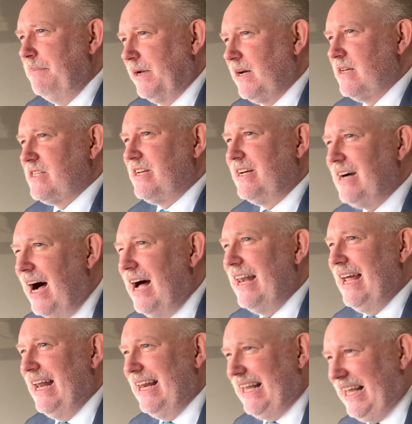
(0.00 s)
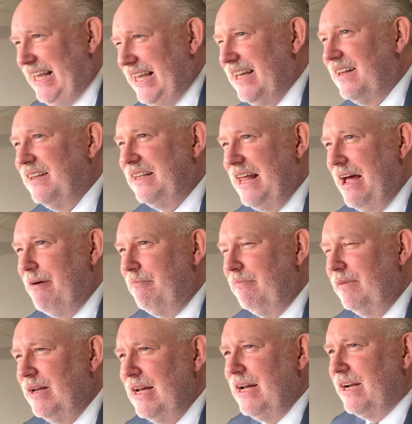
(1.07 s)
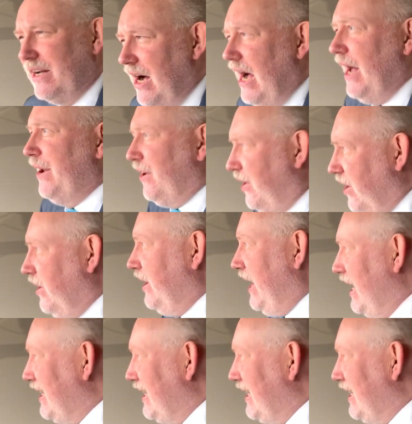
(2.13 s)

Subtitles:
because God had healed them. God heard